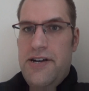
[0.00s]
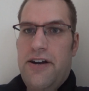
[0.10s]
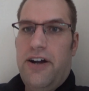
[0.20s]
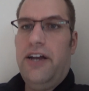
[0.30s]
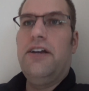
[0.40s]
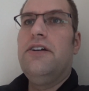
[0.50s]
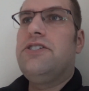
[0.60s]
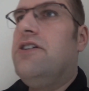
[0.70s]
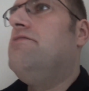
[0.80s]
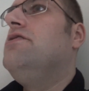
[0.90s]
All right,
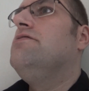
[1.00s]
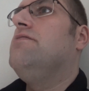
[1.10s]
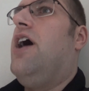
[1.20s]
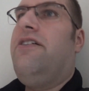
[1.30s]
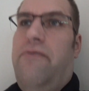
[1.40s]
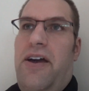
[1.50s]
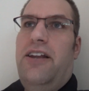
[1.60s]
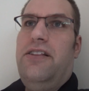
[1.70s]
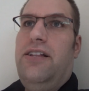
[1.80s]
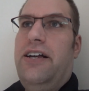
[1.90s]
so Aquaman
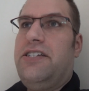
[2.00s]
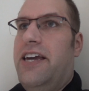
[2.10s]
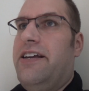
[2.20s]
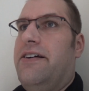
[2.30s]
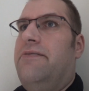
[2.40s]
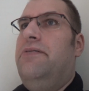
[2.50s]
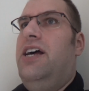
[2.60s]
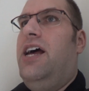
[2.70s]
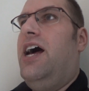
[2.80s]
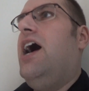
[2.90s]
and the Lost Kingdom.
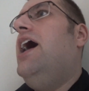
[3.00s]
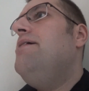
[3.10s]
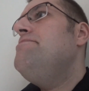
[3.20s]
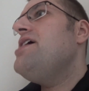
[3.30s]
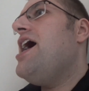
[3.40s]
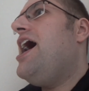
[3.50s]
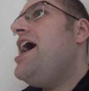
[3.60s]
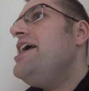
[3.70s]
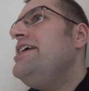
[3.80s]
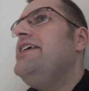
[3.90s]

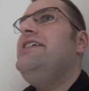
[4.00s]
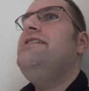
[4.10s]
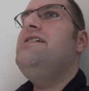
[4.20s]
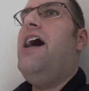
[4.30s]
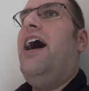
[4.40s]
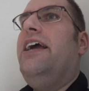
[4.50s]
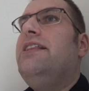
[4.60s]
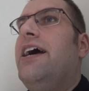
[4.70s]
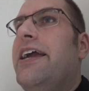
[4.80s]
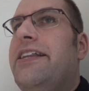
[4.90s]
I
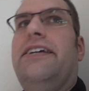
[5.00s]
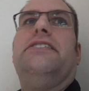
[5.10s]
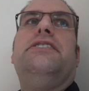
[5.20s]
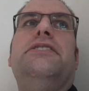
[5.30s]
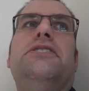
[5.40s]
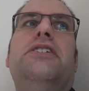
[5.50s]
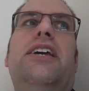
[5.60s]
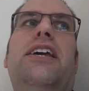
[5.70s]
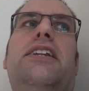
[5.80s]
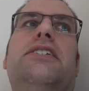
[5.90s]
liked it.
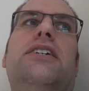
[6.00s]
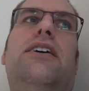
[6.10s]
It